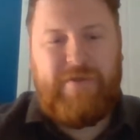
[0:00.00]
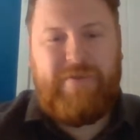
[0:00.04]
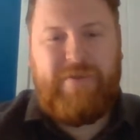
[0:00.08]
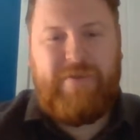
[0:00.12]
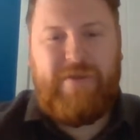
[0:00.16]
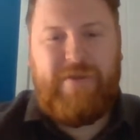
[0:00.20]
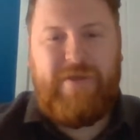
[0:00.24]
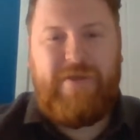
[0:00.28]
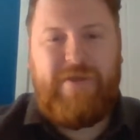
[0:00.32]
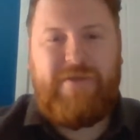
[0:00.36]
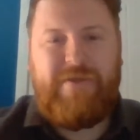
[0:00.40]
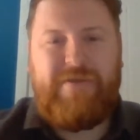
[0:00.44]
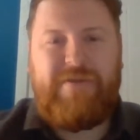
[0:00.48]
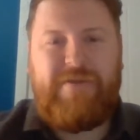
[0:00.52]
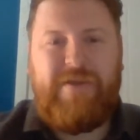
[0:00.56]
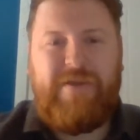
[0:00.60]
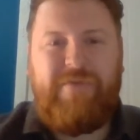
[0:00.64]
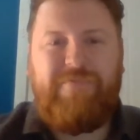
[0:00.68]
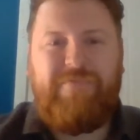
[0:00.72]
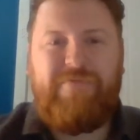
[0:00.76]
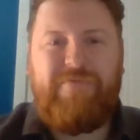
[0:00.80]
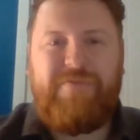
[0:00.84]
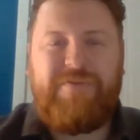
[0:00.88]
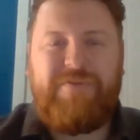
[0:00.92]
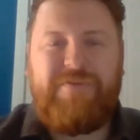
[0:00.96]
The
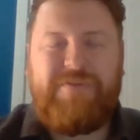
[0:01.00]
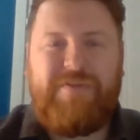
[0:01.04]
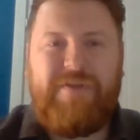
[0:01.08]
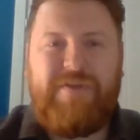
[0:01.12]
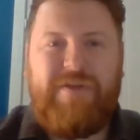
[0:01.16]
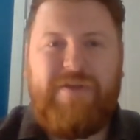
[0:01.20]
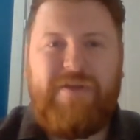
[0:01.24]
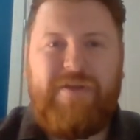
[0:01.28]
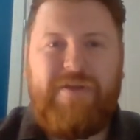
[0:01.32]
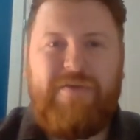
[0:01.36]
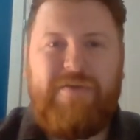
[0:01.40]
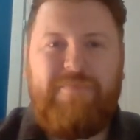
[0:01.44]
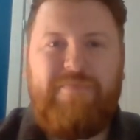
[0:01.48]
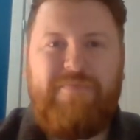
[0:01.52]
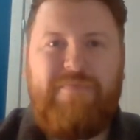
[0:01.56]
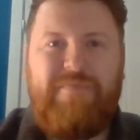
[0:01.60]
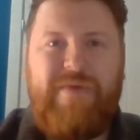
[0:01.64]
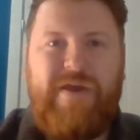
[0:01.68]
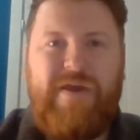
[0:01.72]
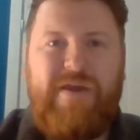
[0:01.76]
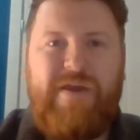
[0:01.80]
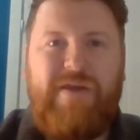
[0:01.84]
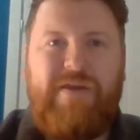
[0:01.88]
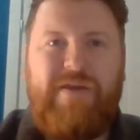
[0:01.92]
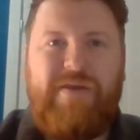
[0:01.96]
difference that it can
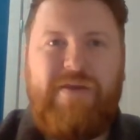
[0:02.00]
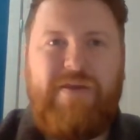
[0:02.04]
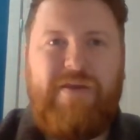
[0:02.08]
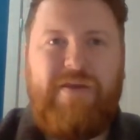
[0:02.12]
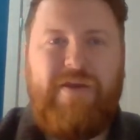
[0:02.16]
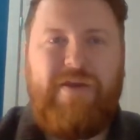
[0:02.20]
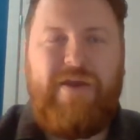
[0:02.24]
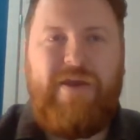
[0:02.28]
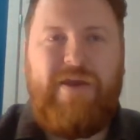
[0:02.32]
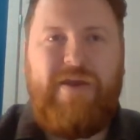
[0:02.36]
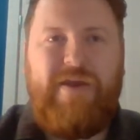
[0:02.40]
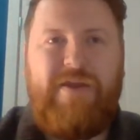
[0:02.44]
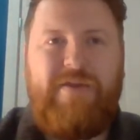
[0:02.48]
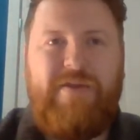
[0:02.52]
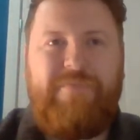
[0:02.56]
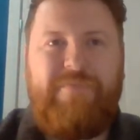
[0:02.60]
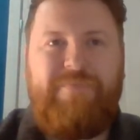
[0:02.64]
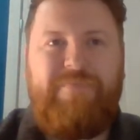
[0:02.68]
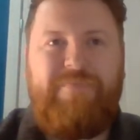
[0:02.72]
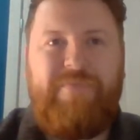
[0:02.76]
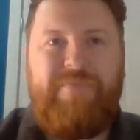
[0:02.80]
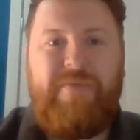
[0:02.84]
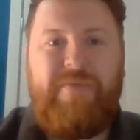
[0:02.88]
make in